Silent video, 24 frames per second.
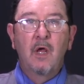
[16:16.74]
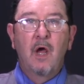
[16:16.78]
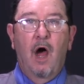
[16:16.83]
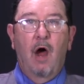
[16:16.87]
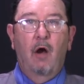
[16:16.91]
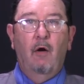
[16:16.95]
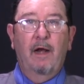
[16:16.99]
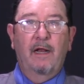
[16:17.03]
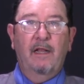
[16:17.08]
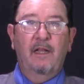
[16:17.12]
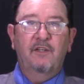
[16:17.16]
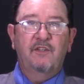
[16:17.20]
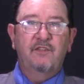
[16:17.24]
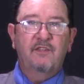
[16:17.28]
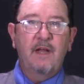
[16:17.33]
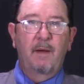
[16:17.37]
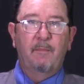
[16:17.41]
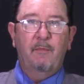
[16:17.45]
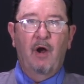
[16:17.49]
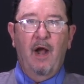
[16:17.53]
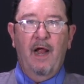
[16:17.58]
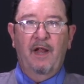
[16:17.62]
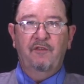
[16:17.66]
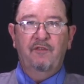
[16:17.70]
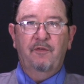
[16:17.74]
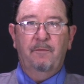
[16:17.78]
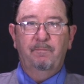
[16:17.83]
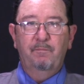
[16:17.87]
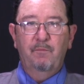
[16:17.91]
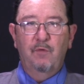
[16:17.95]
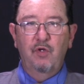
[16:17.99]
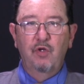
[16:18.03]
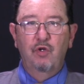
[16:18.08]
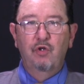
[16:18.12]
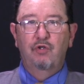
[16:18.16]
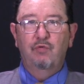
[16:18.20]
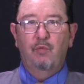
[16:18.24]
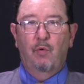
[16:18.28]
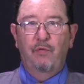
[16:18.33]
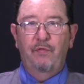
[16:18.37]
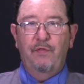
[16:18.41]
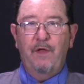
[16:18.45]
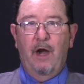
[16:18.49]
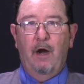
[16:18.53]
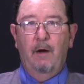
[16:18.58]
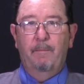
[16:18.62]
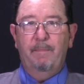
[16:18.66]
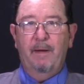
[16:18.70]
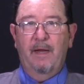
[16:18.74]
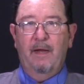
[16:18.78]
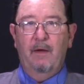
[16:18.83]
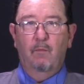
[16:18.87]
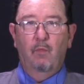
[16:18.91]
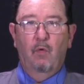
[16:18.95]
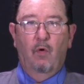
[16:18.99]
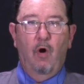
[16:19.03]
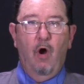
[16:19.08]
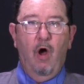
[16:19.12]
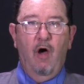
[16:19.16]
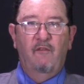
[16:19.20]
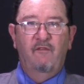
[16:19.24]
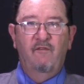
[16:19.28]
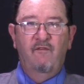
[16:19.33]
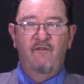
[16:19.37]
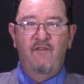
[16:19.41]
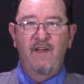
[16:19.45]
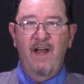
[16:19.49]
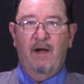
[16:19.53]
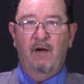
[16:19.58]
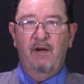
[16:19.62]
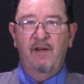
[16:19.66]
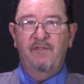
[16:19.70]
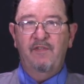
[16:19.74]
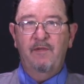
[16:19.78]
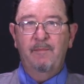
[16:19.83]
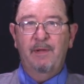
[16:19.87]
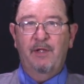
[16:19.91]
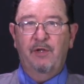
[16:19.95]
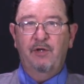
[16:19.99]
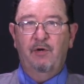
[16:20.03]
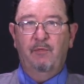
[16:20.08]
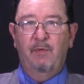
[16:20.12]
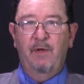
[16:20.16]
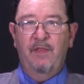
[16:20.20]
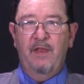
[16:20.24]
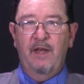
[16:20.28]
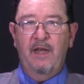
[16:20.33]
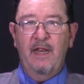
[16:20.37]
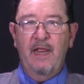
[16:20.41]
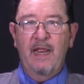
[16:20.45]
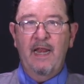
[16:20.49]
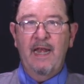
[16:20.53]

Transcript: All right, let's summarize. Usual therapy, we're all very familiar with it.